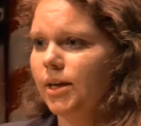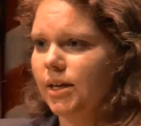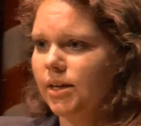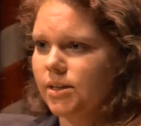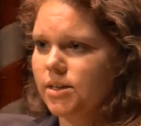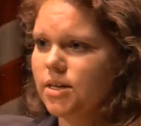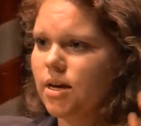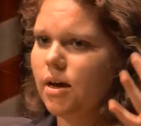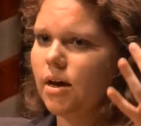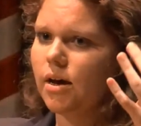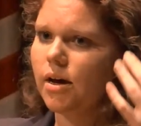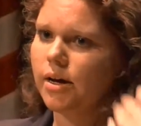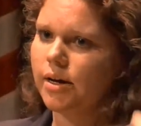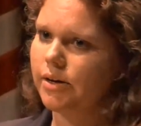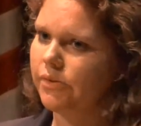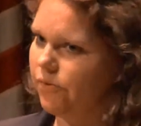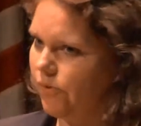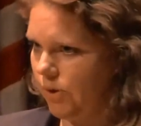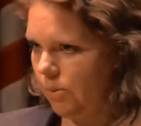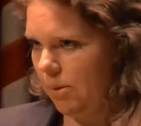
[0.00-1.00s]
Get a
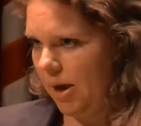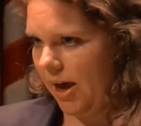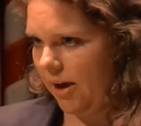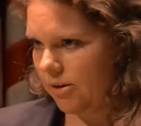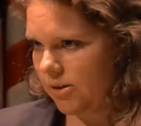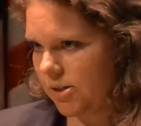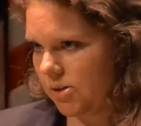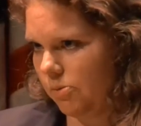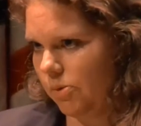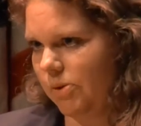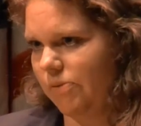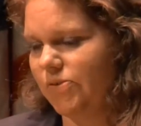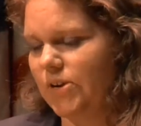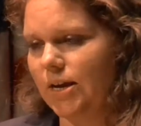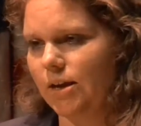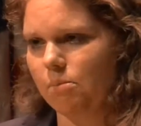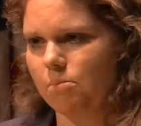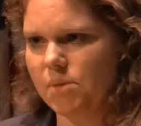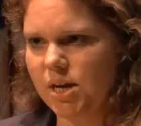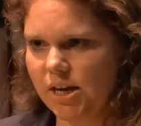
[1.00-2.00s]
ton of feedback. So we've
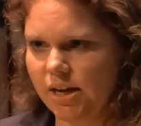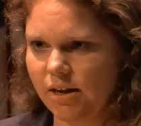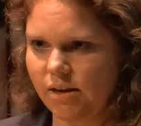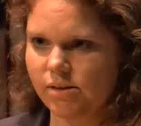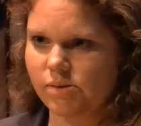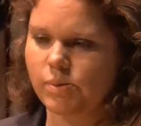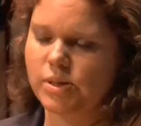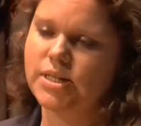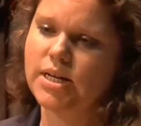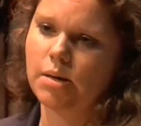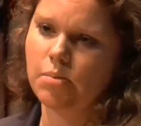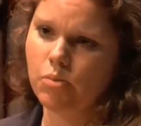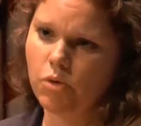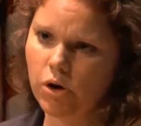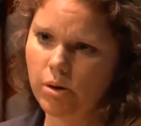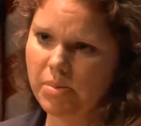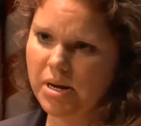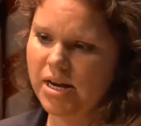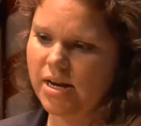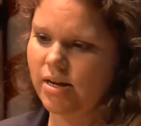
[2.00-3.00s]
taken meetings, we take
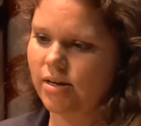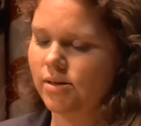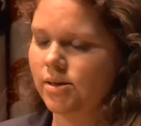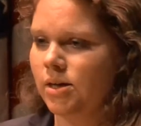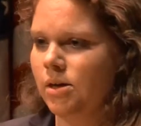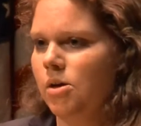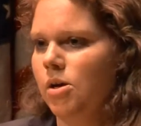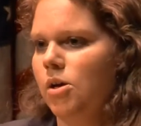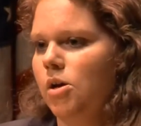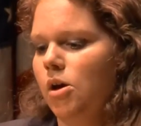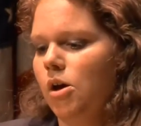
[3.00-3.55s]
more meetings.